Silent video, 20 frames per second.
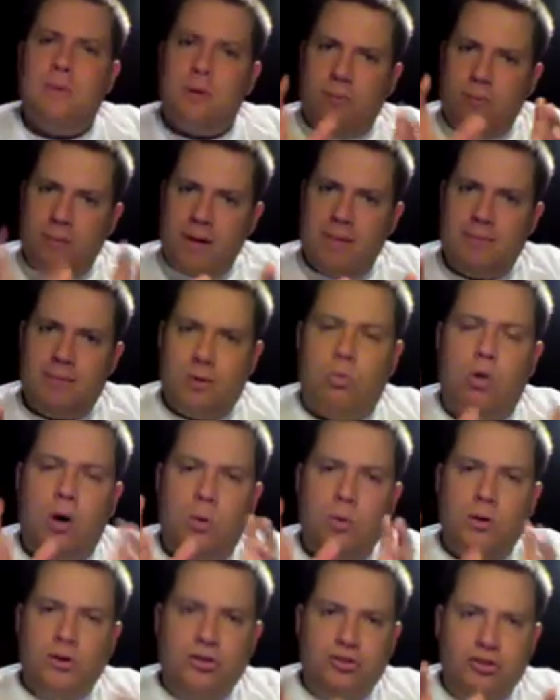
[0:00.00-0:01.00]
But remember,
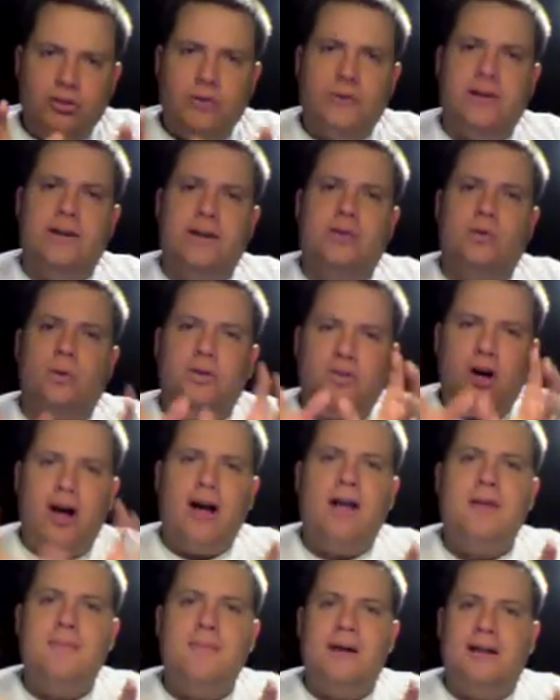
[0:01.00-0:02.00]
what we're doing is we're
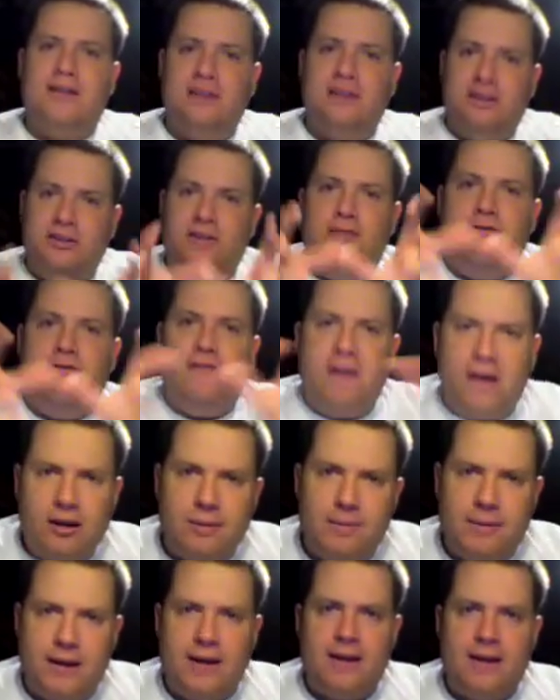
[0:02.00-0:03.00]
talking about the
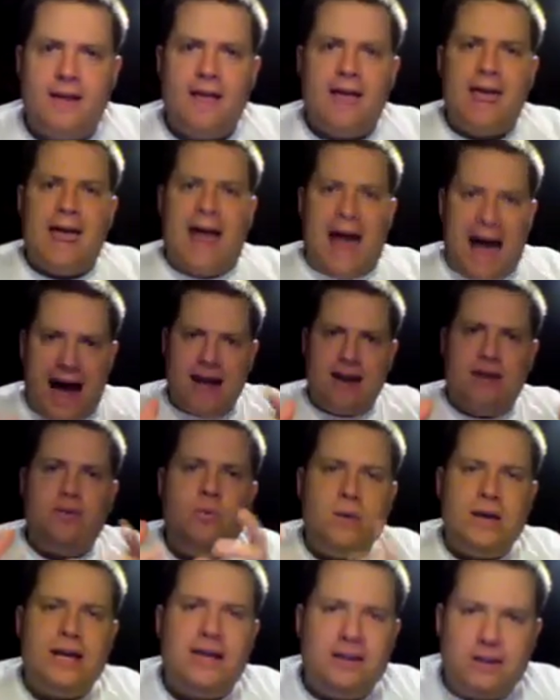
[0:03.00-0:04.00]
development. How
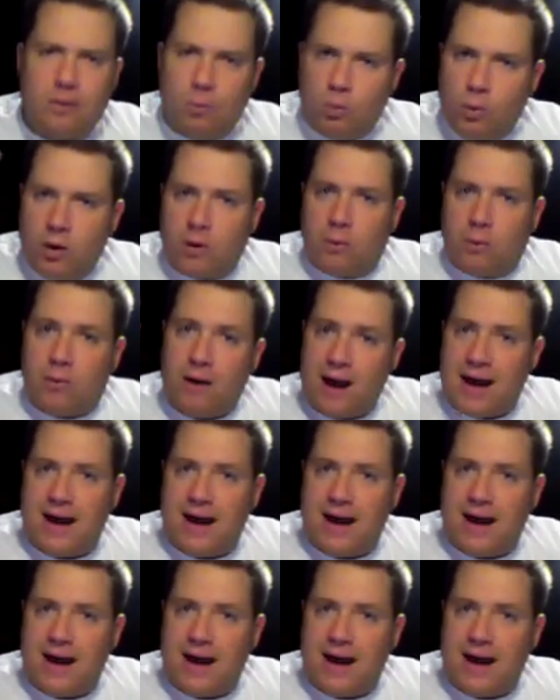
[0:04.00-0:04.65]
did we end up where we're